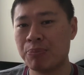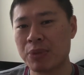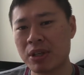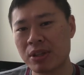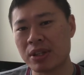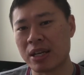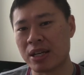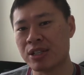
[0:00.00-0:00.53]
something
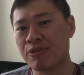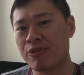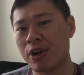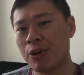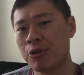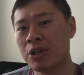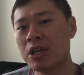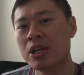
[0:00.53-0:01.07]
that is
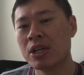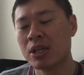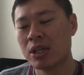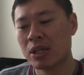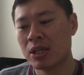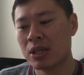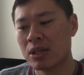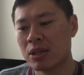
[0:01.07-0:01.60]
very
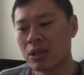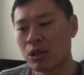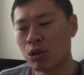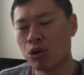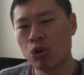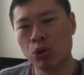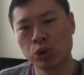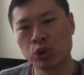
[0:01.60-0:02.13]

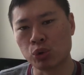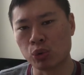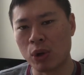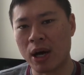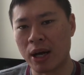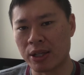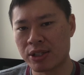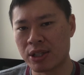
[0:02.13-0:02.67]
close to
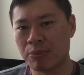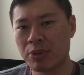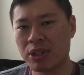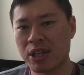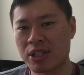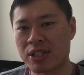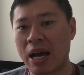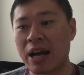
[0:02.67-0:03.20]
heart, something
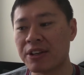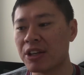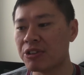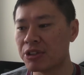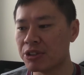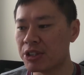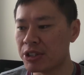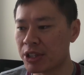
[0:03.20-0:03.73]
that's an
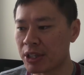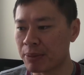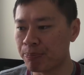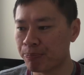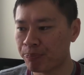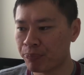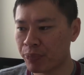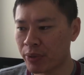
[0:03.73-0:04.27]
identity thing.
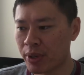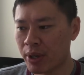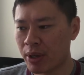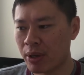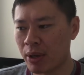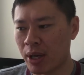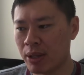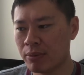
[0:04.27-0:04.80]

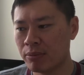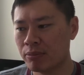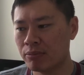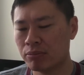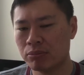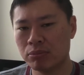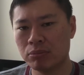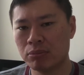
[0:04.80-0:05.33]

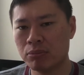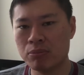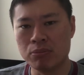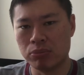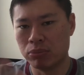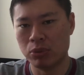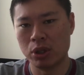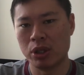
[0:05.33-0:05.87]
And
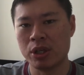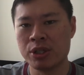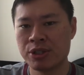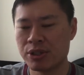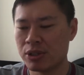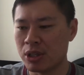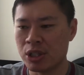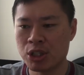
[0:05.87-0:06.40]

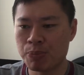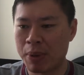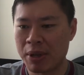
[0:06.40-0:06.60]
is